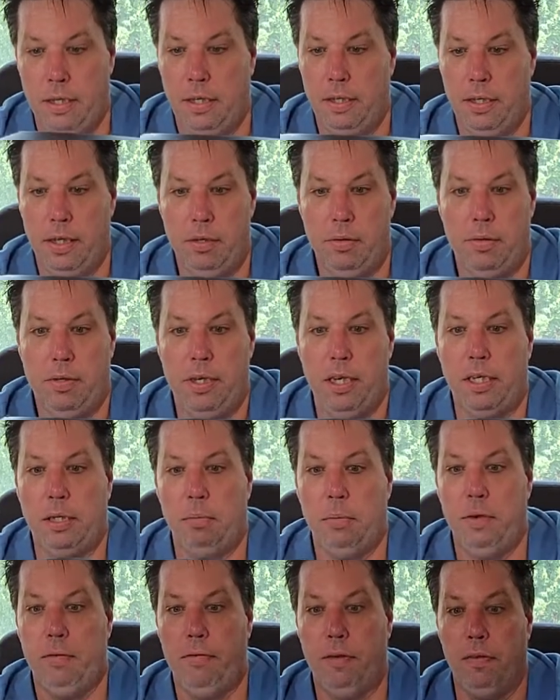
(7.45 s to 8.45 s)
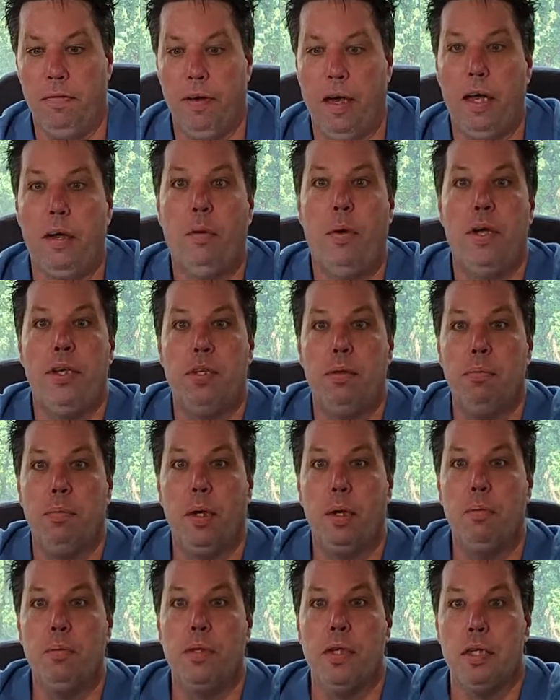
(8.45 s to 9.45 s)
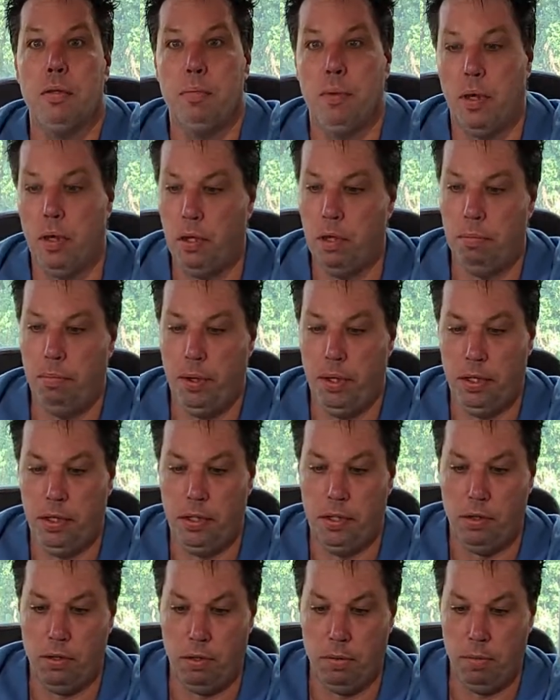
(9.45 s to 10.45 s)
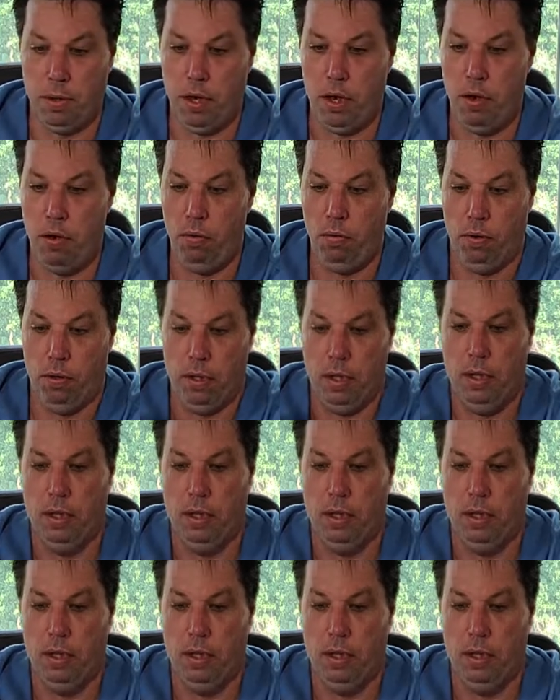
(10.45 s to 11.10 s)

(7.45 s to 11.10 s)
This was sent to me for evaluation purposes, but all opinions are my own.